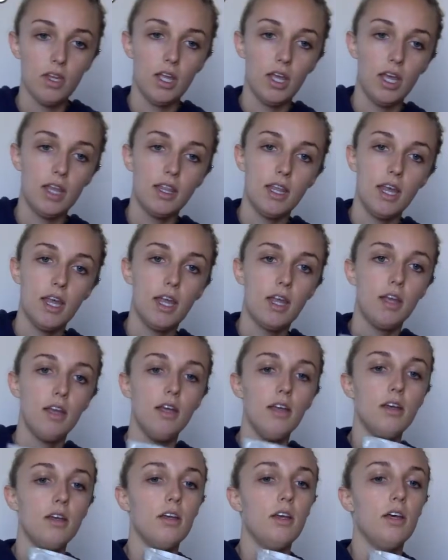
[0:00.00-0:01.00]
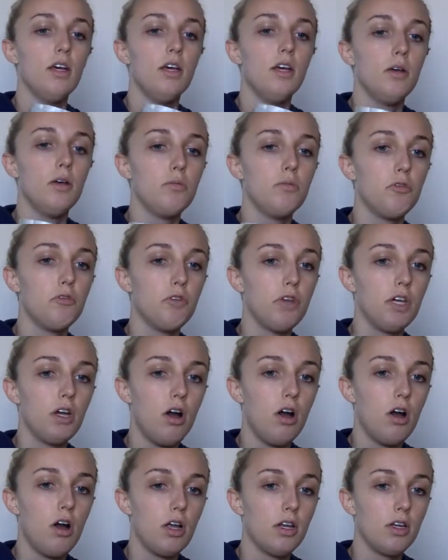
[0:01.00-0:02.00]
And then moving
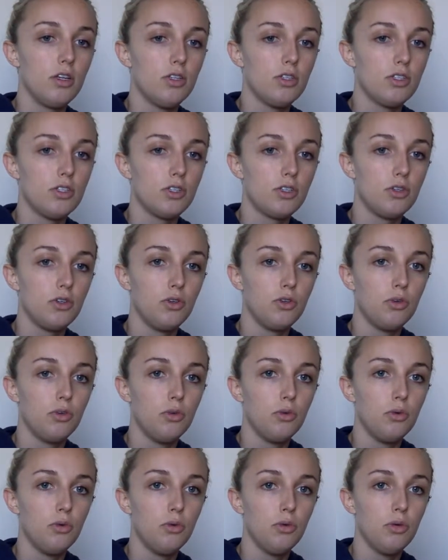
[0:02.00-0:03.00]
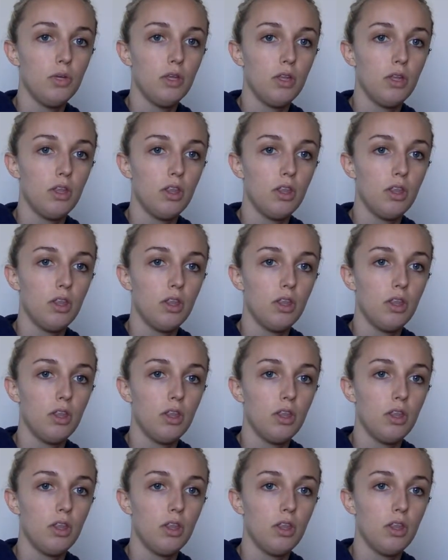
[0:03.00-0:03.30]
on to